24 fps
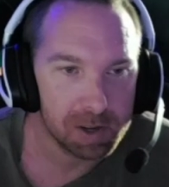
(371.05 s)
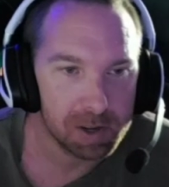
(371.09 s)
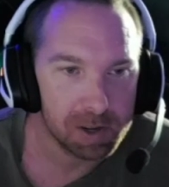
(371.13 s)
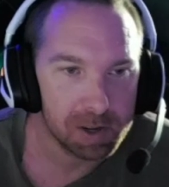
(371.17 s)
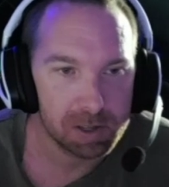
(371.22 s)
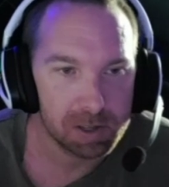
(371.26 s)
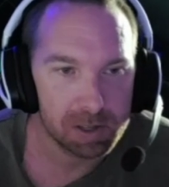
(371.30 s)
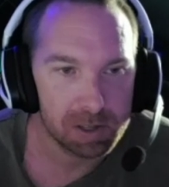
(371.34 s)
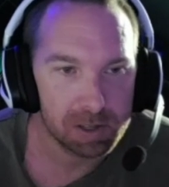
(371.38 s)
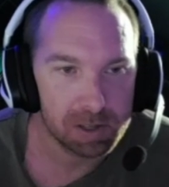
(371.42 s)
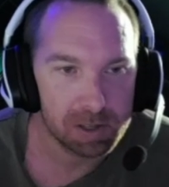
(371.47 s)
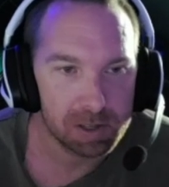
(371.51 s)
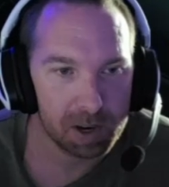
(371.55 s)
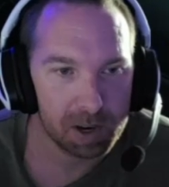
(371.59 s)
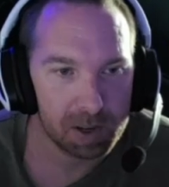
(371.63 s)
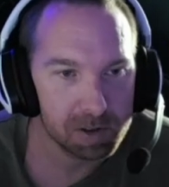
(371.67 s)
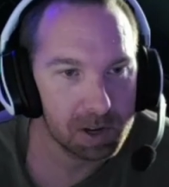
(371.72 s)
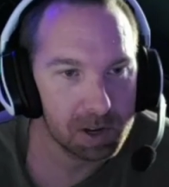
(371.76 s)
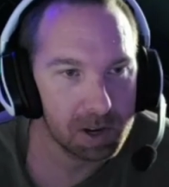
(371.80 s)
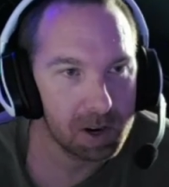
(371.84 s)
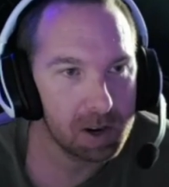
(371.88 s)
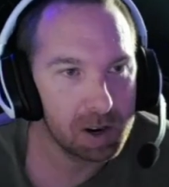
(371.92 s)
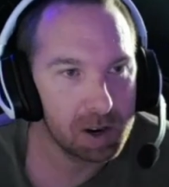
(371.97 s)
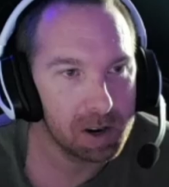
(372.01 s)
Like there's the
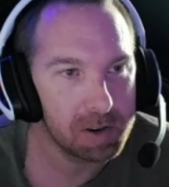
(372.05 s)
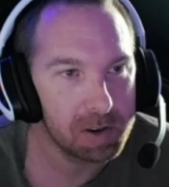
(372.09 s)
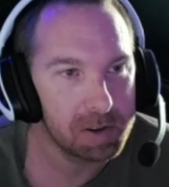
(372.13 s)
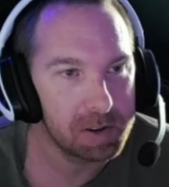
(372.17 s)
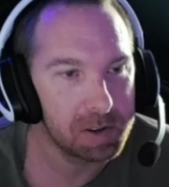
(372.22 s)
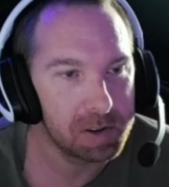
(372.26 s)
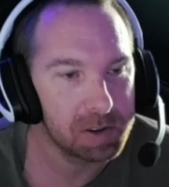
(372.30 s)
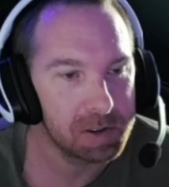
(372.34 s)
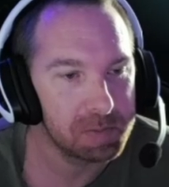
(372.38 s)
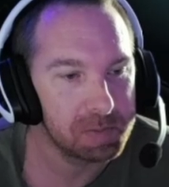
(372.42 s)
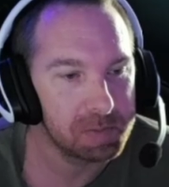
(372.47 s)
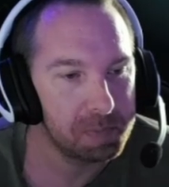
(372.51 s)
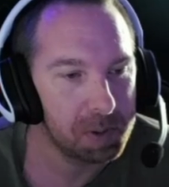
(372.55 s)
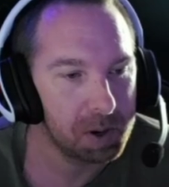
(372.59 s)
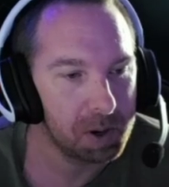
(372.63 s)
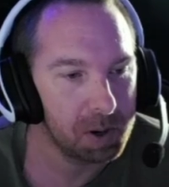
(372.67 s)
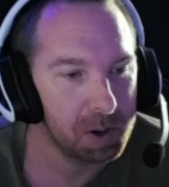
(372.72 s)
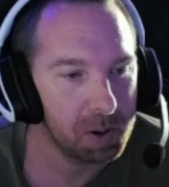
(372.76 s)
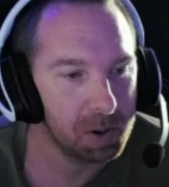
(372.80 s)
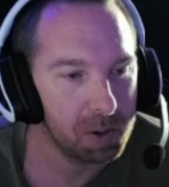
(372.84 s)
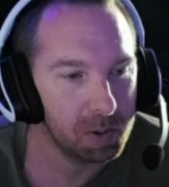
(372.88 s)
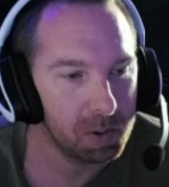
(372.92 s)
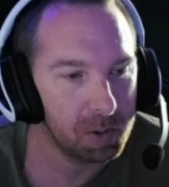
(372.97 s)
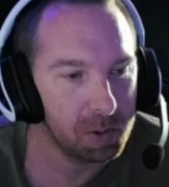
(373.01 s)
hunter's
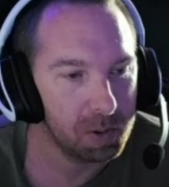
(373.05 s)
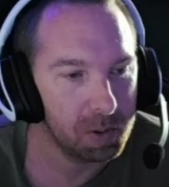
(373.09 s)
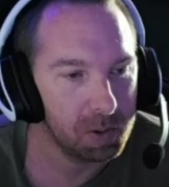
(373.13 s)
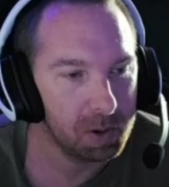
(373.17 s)
bow.